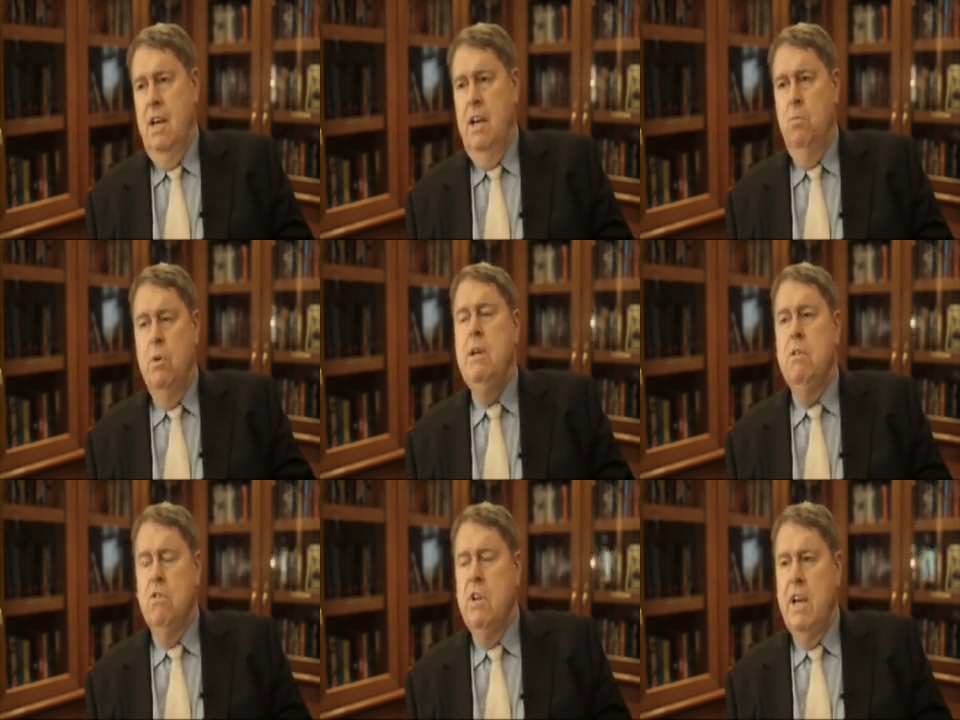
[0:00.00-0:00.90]
And
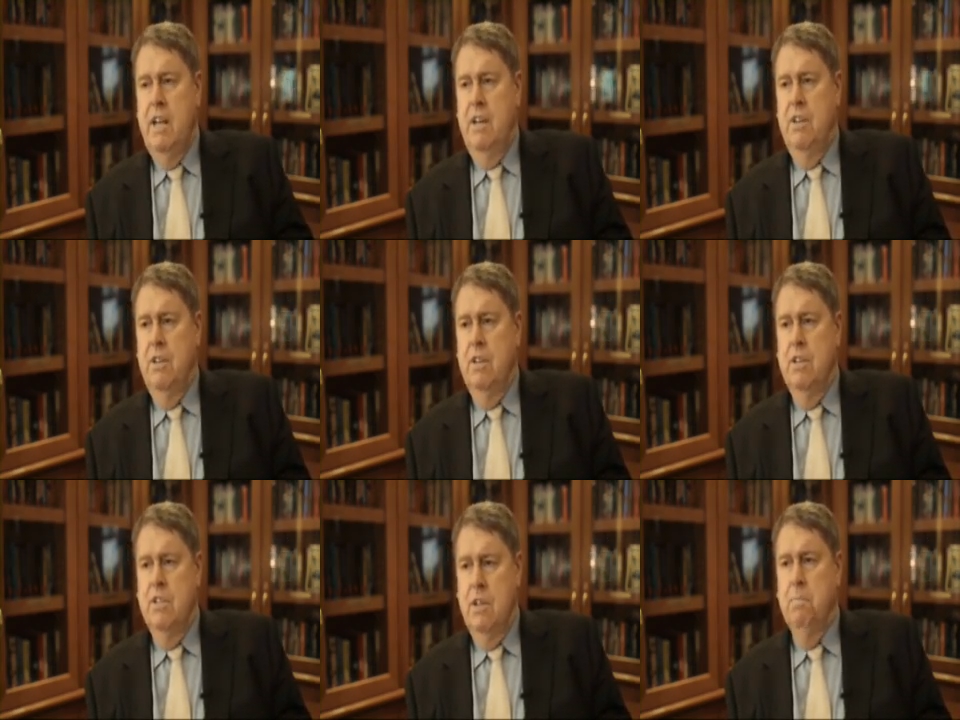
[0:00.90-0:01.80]
we created
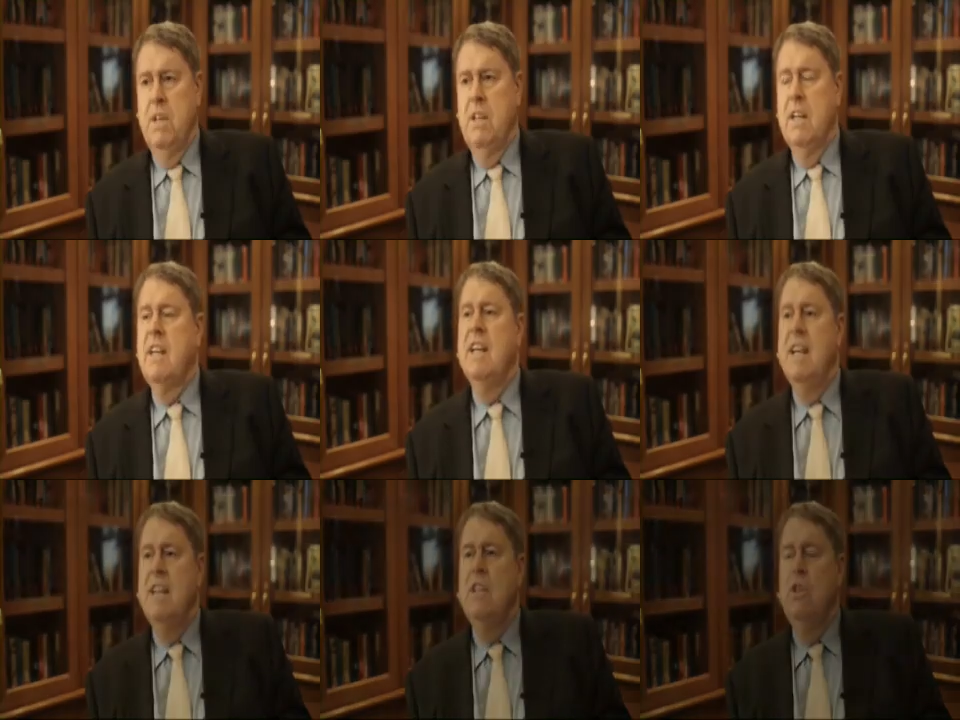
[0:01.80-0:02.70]
something that
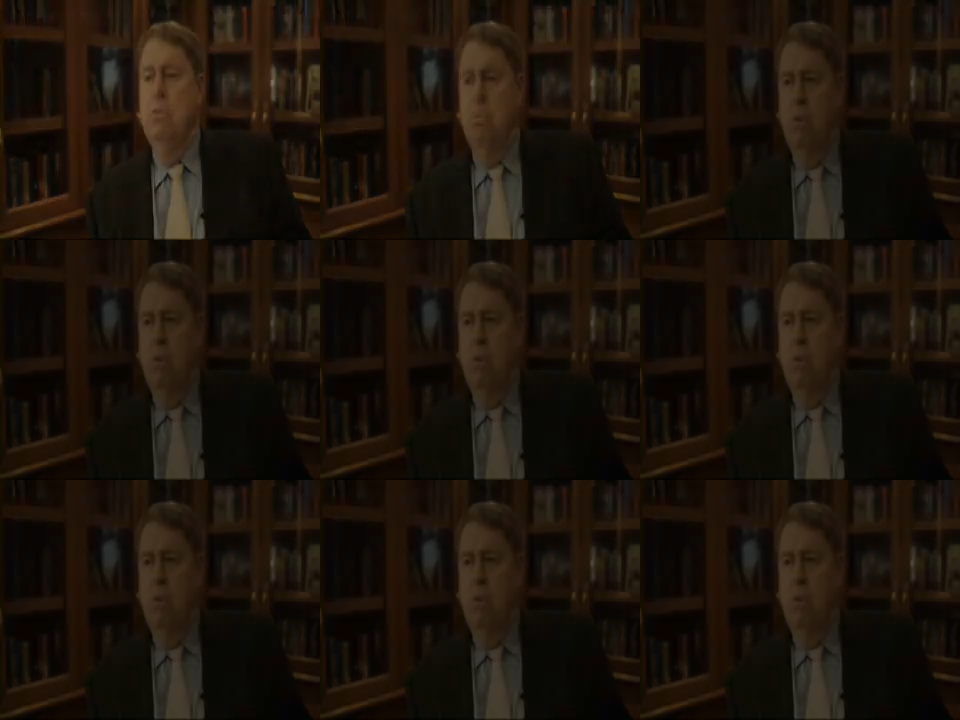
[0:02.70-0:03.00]
connected the